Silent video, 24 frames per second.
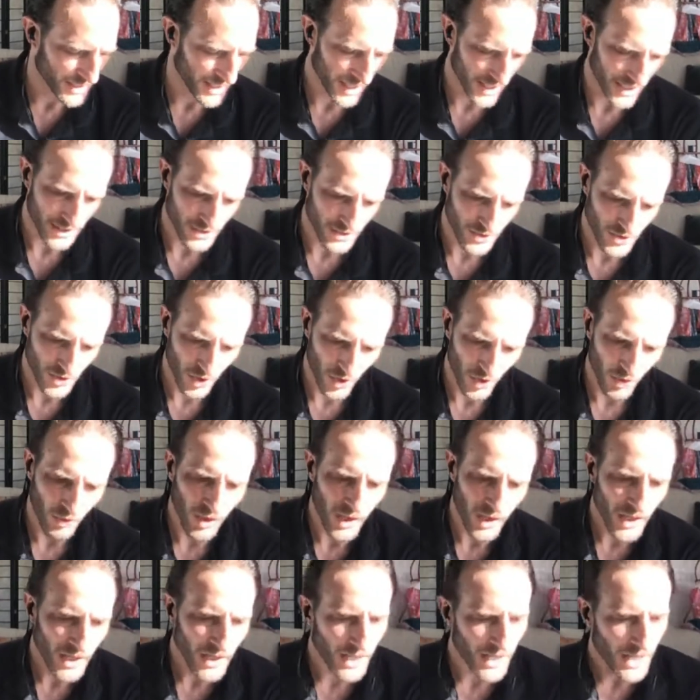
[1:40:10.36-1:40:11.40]
study.
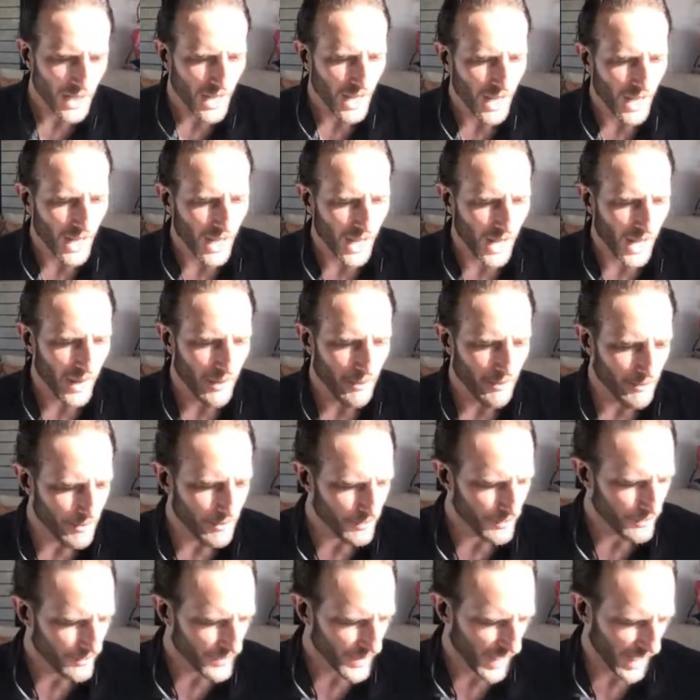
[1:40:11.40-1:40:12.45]
So
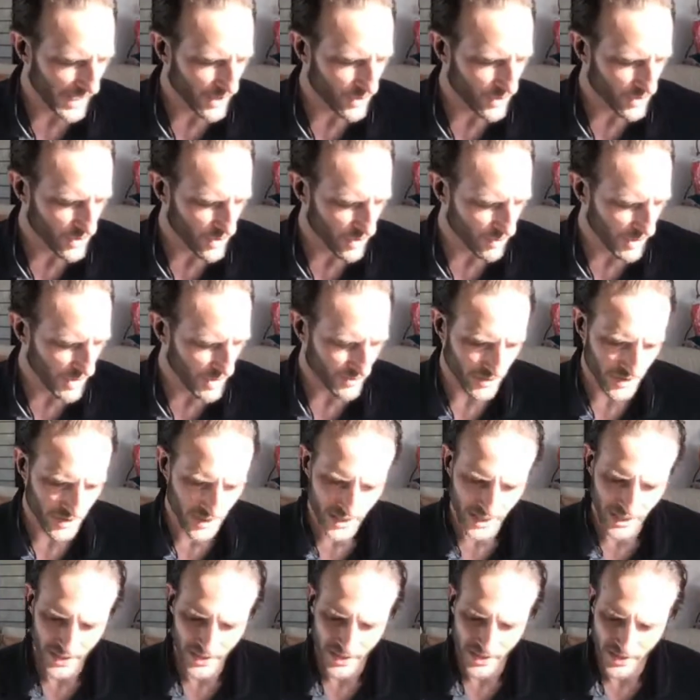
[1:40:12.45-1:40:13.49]
thank you so much for
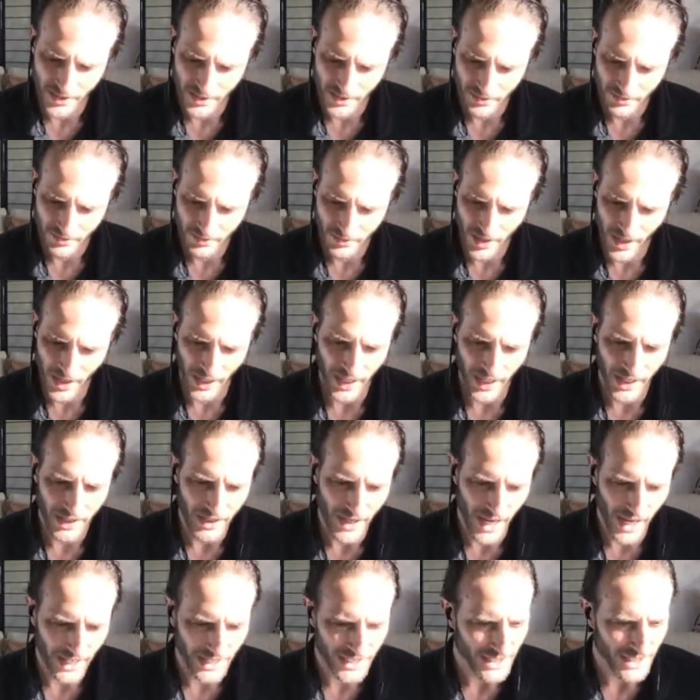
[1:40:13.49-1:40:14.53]
these
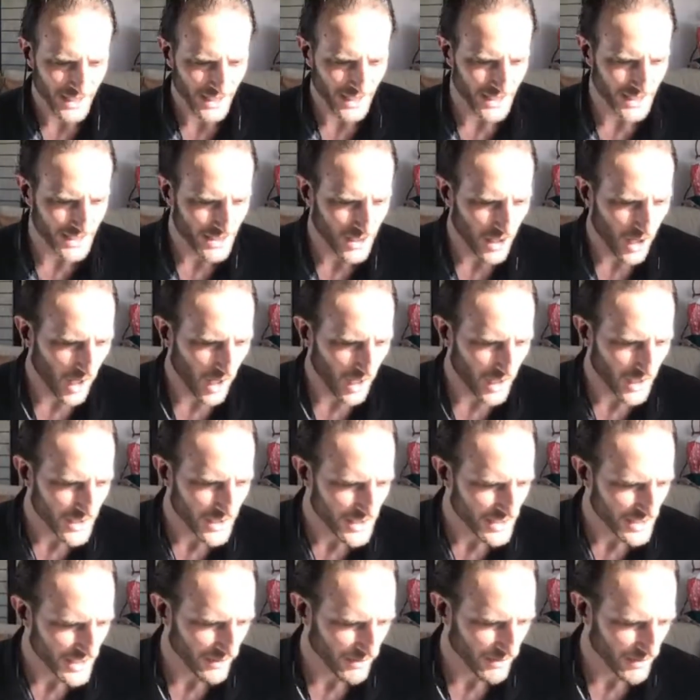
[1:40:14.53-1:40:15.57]
excellent
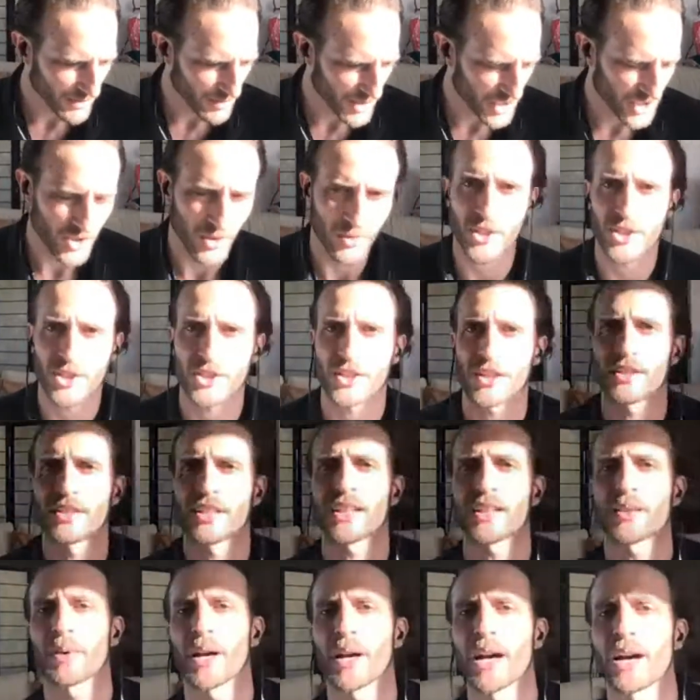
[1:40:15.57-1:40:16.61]
talks, given me so much to
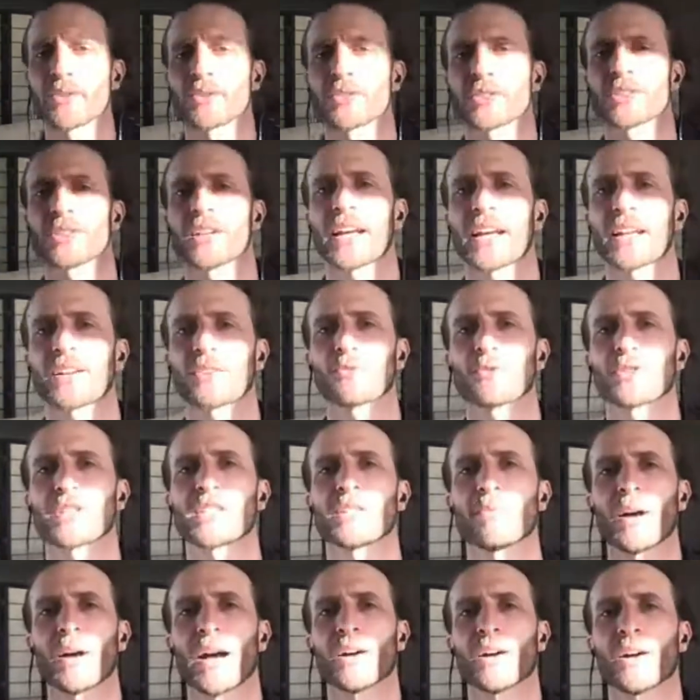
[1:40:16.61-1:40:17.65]
think about and
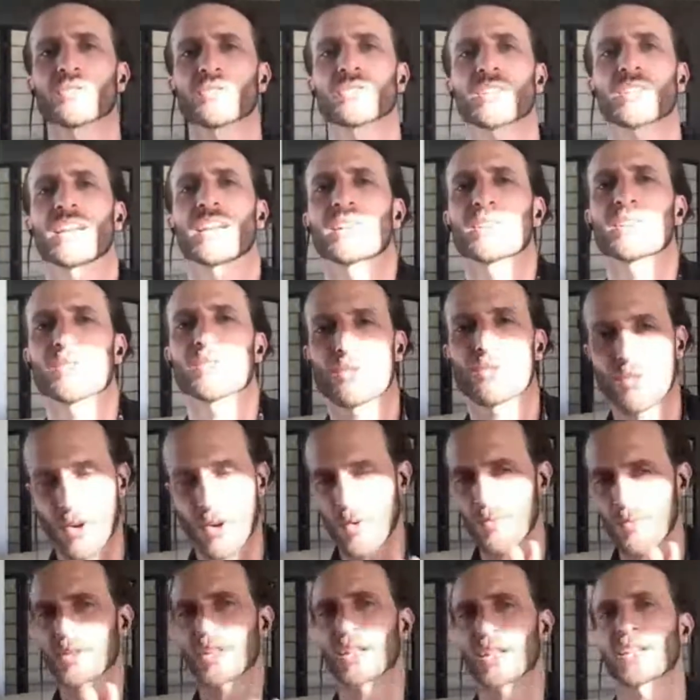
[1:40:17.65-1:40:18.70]
read about, and
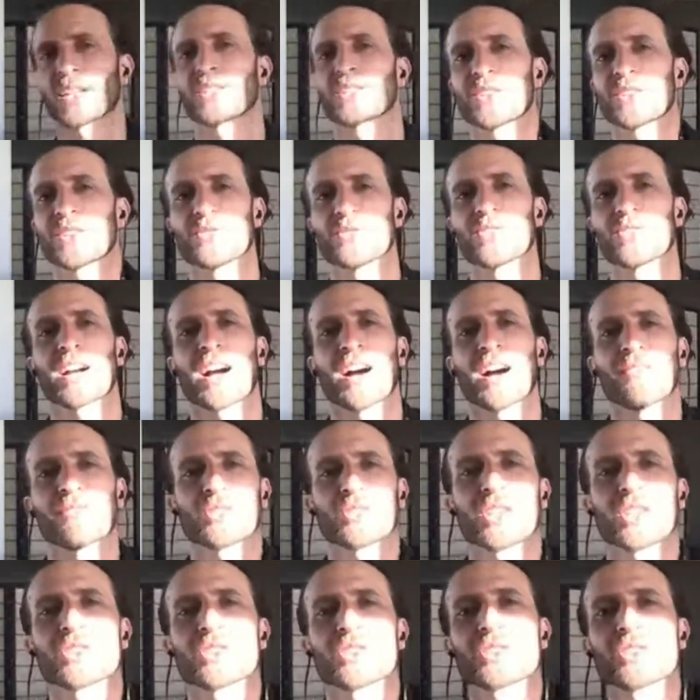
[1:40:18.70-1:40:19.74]
hope to continue the
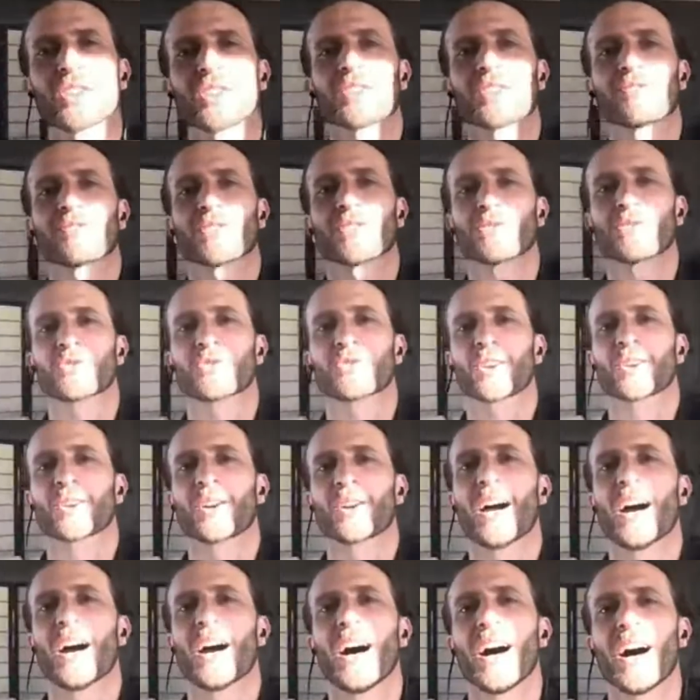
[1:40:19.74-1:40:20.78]
conversation in the future
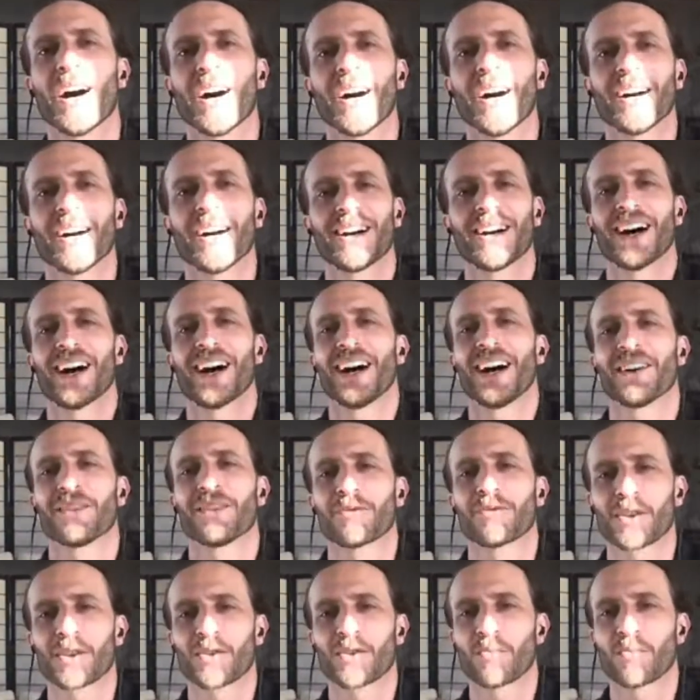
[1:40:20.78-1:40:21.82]

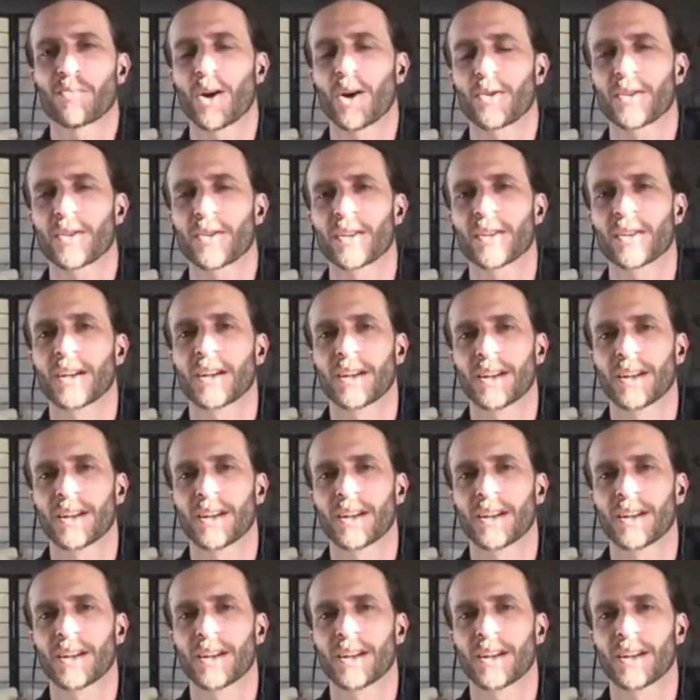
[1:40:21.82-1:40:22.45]
with you both.